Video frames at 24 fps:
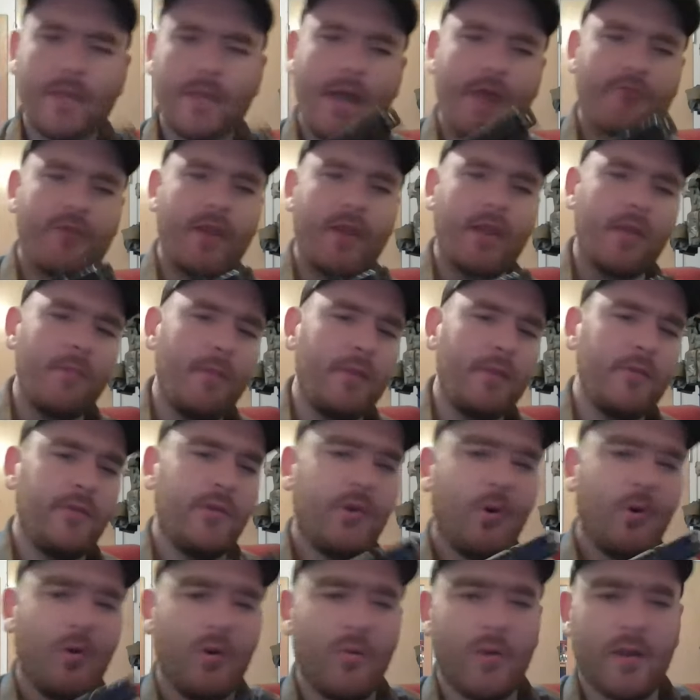I recommend you
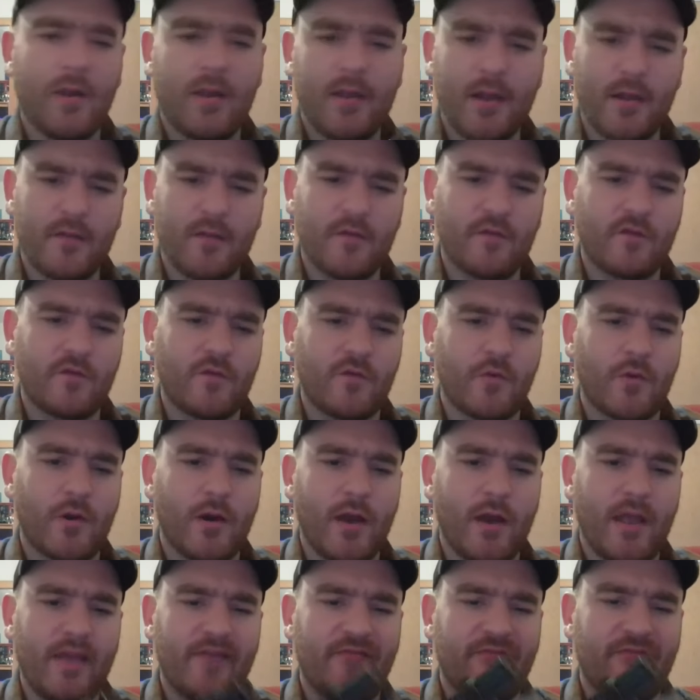go to a gun
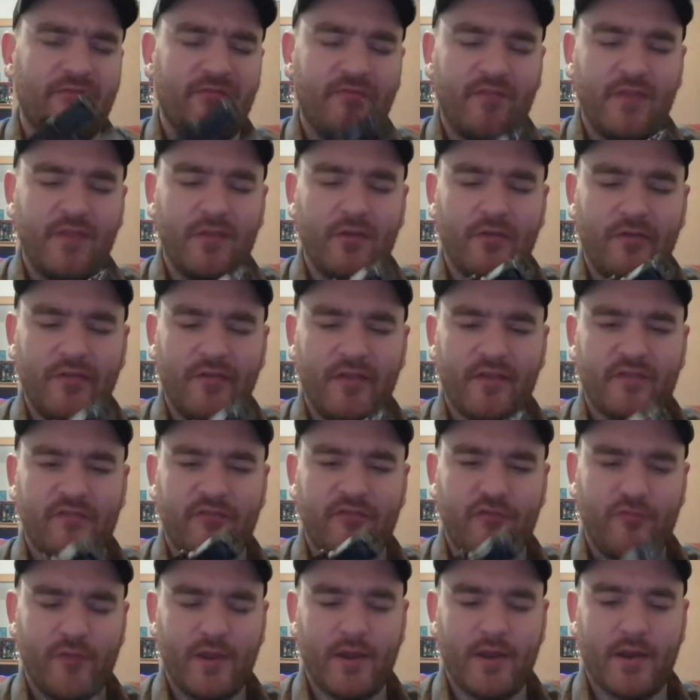store and feel this
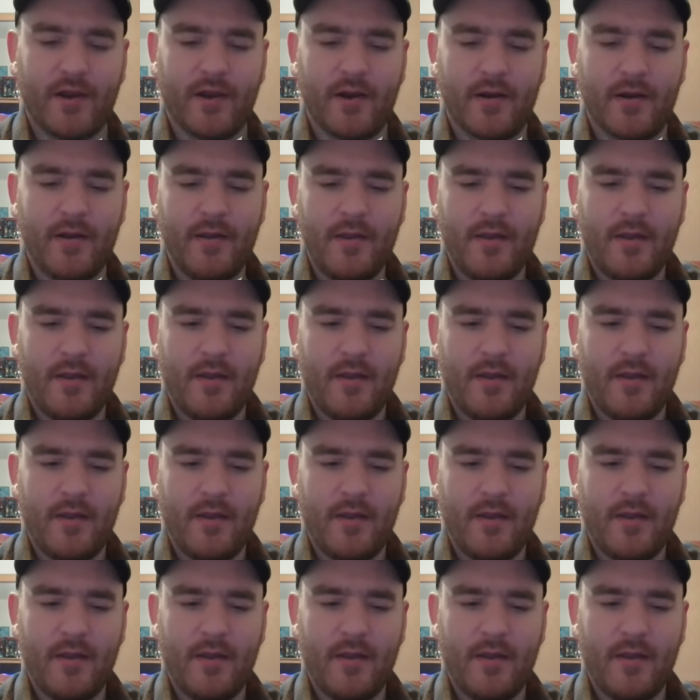trigger